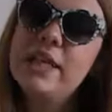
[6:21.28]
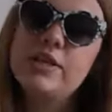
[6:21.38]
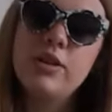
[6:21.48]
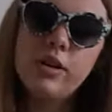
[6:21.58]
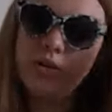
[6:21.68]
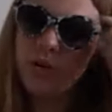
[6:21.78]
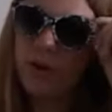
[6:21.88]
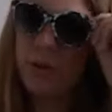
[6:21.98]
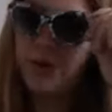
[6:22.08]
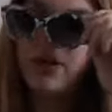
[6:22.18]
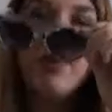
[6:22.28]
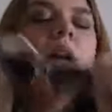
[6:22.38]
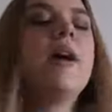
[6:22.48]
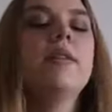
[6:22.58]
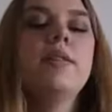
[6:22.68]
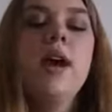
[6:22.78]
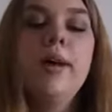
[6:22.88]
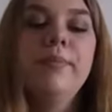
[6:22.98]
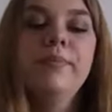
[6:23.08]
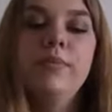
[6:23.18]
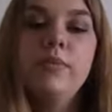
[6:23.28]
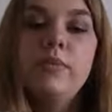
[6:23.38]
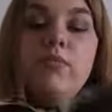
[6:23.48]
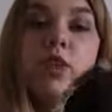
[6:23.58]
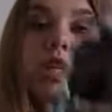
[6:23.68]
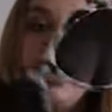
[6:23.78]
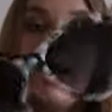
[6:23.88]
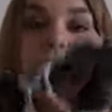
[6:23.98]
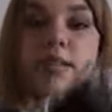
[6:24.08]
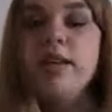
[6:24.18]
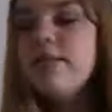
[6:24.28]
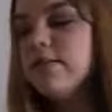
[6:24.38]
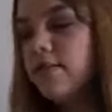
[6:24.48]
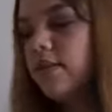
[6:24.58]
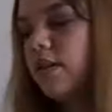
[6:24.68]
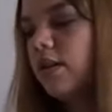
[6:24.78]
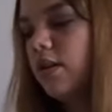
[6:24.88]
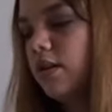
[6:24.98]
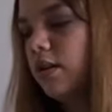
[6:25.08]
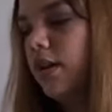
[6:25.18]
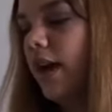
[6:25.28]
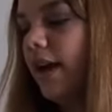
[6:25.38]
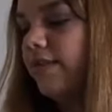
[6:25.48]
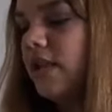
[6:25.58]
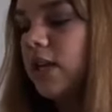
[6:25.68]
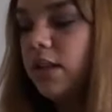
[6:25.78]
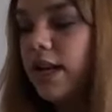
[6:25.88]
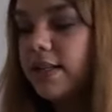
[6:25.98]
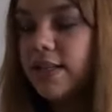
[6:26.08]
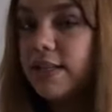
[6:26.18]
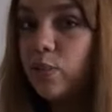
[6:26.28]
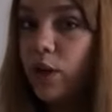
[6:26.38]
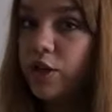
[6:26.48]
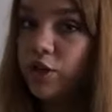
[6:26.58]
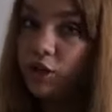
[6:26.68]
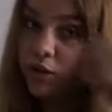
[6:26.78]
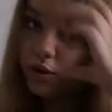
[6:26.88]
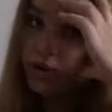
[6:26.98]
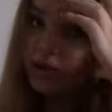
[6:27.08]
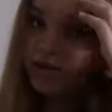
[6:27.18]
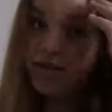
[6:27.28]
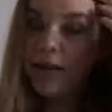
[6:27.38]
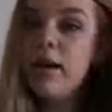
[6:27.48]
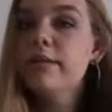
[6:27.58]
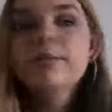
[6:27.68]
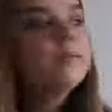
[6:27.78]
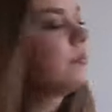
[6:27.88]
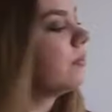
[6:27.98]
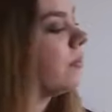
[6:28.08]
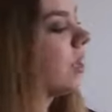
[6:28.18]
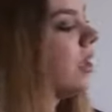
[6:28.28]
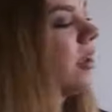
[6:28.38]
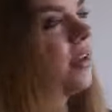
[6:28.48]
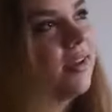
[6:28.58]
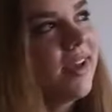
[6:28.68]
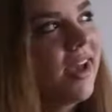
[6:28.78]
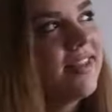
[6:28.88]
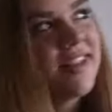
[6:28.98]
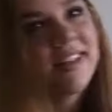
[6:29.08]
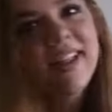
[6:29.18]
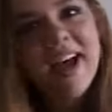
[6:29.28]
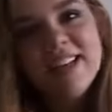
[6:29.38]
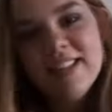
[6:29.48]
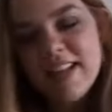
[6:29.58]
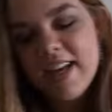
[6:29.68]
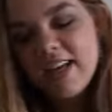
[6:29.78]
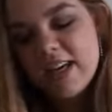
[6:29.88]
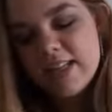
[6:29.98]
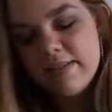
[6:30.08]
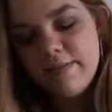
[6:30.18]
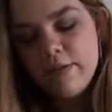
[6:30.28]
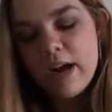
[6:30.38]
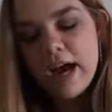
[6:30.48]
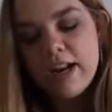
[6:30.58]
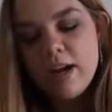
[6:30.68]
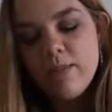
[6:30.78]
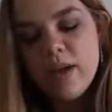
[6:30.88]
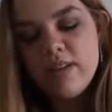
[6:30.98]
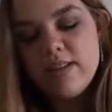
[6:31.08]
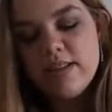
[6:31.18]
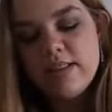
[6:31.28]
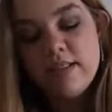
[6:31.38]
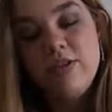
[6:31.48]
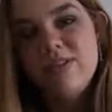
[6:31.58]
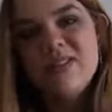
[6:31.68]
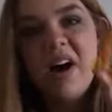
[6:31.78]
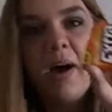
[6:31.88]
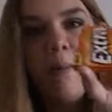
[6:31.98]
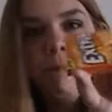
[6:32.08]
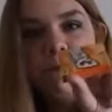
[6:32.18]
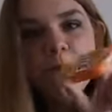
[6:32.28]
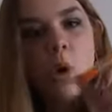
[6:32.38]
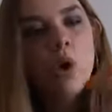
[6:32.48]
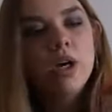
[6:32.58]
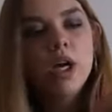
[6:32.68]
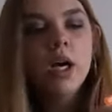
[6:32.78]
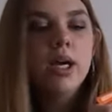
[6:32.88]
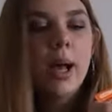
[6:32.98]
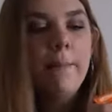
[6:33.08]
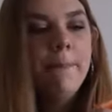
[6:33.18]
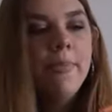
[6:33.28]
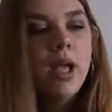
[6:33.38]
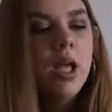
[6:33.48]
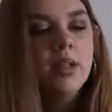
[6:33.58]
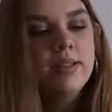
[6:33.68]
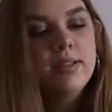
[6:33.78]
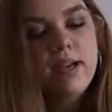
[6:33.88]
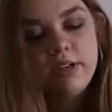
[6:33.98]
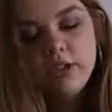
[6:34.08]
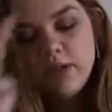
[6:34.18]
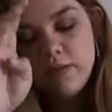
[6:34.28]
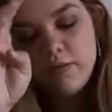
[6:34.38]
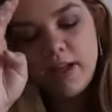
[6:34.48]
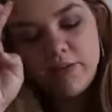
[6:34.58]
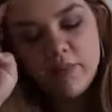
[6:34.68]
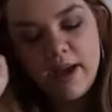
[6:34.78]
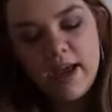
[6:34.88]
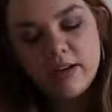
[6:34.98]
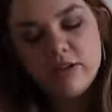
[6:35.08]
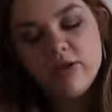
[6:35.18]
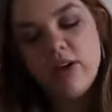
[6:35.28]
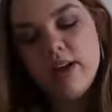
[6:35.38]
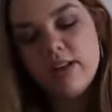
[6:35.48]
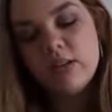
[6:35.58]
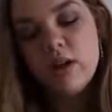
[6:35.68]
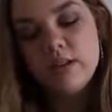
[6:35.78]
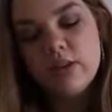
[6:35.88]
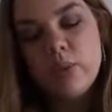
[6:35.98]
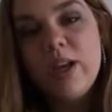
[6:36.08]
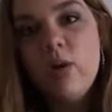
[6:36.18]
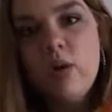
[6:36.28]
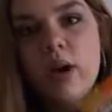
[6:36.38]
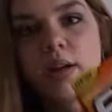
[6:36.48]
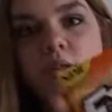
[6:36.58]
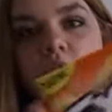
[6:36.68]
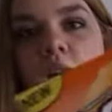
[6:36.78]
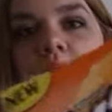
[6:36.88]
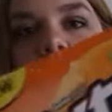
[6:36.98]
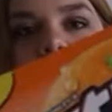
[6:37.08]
Those are adorable, and yeah. Really like these. Gotta have sunglasses when you're in the sun. And then the last thing is a food item, and this is just gum, ordinary gum. This is actually a new flavor by Extra, and it's called Sweet Orange.